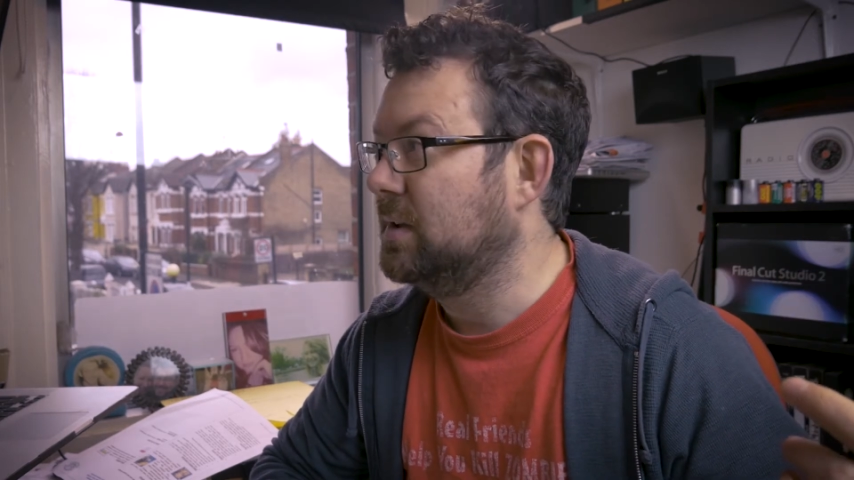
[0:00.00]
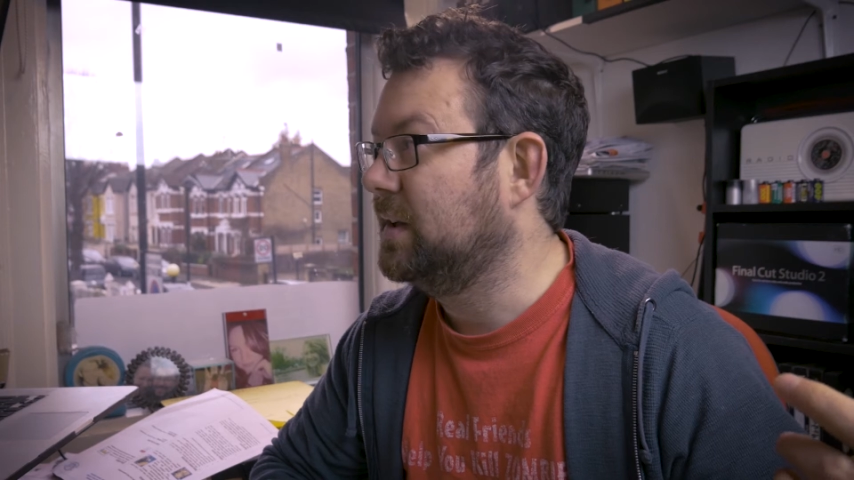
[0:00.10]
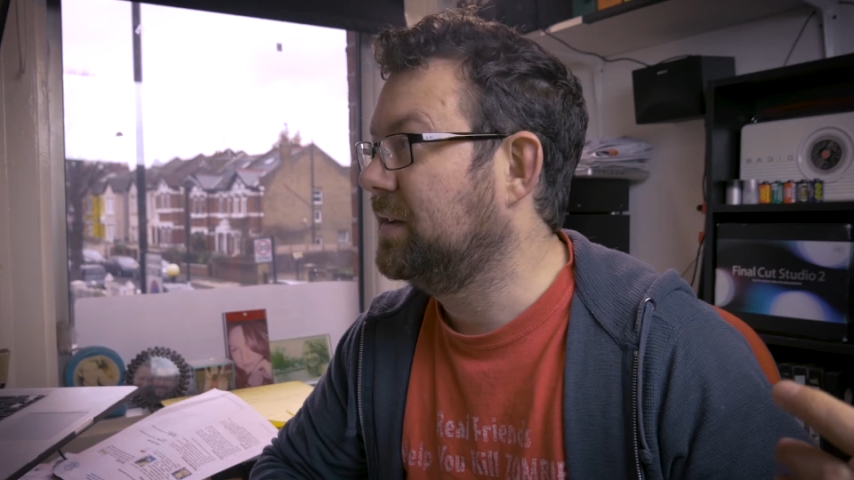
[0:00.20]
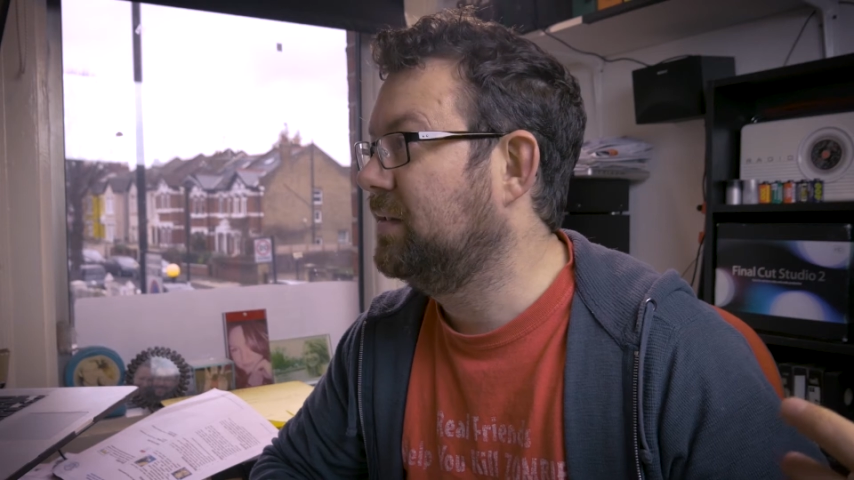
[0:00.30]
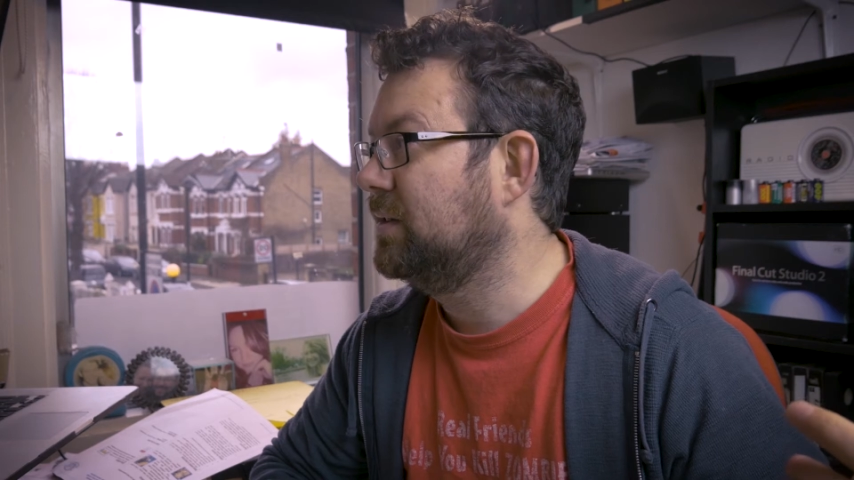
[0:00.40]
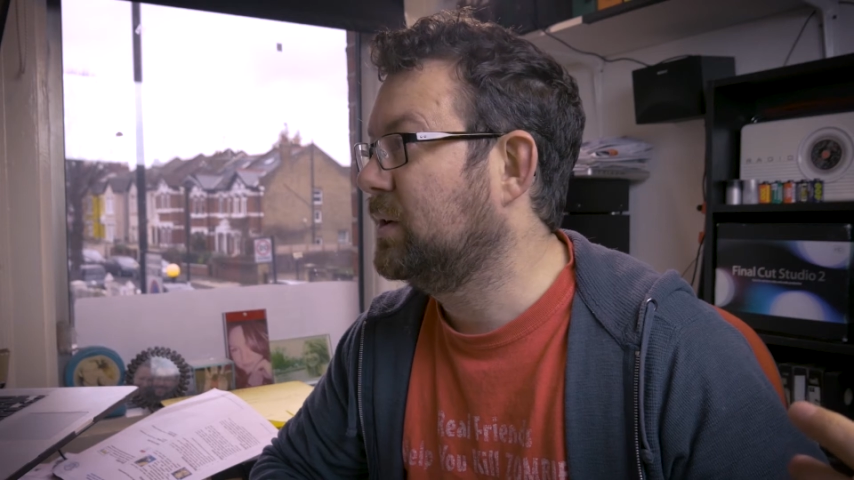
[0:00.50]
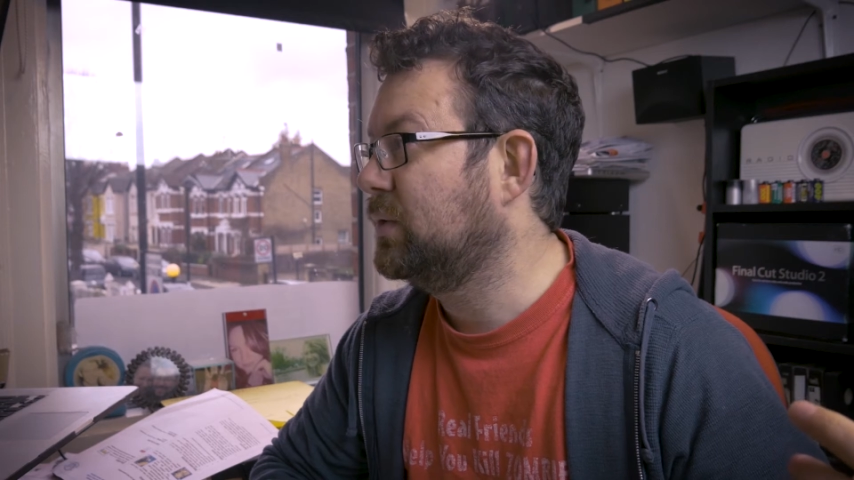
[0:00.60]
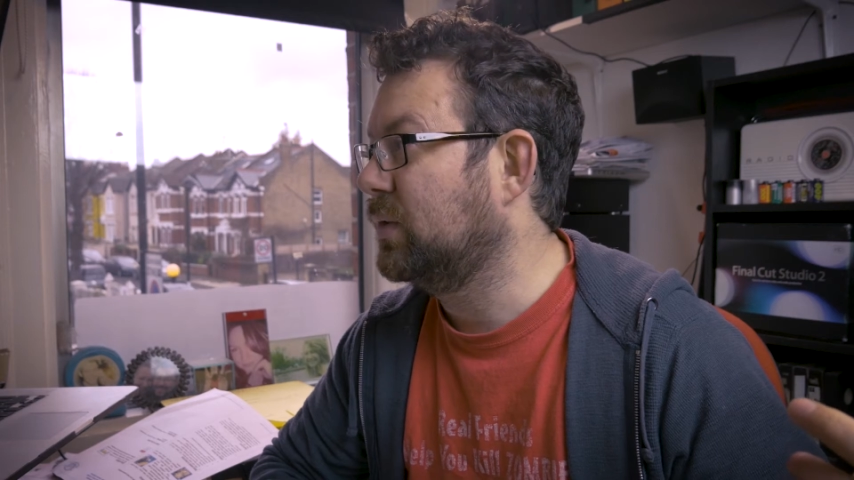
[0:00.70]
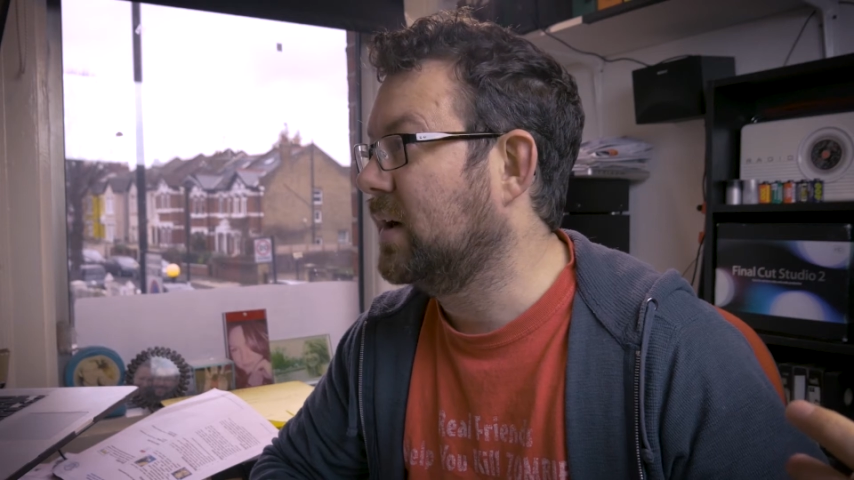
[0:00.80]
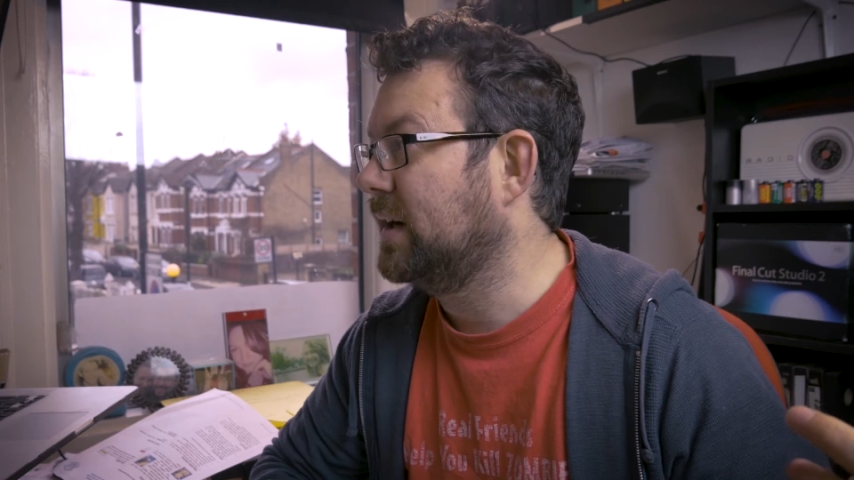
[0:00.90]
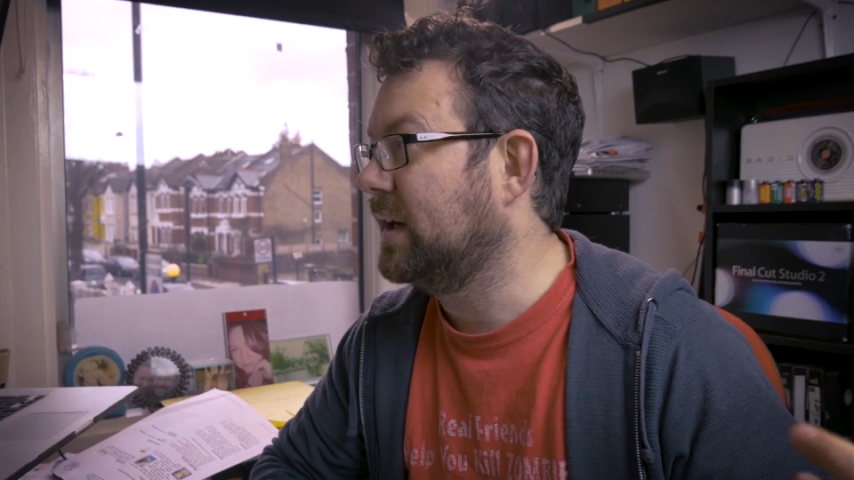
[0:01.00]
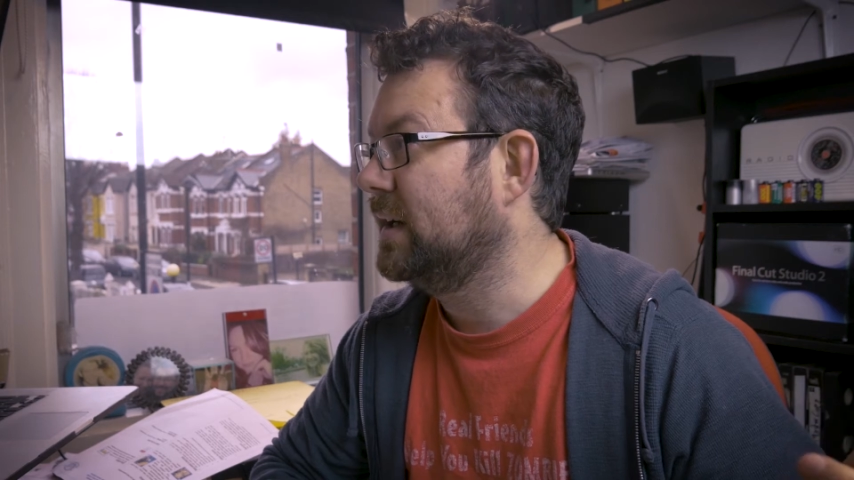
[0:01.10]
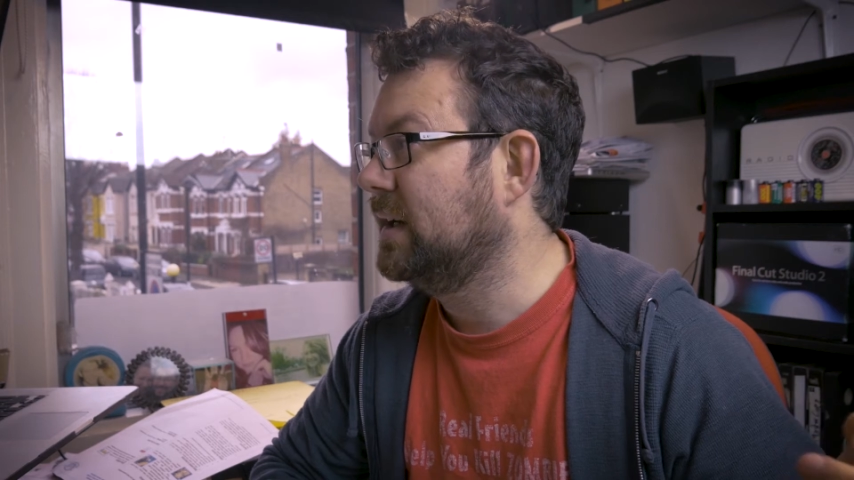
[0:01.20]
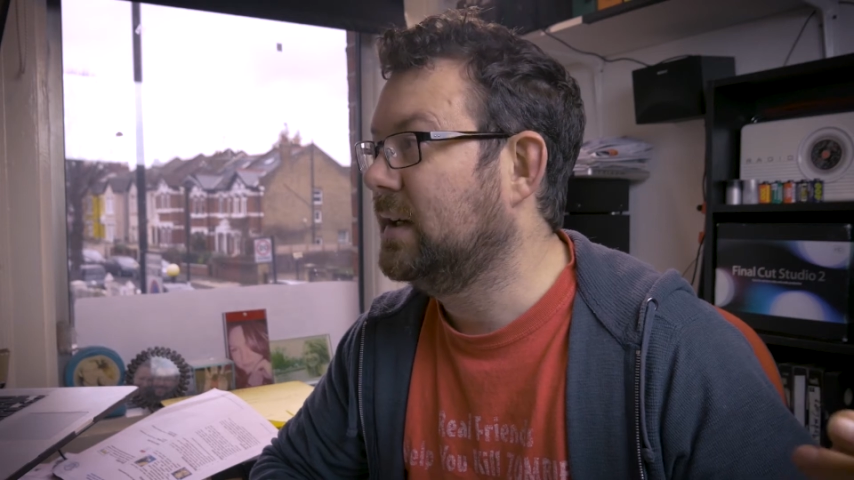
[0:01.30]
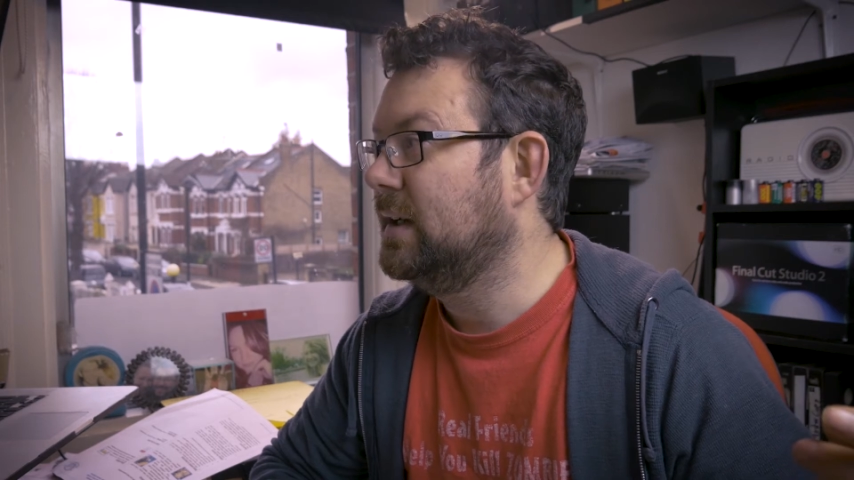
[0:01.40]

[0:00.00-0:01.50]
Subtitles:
It's Friday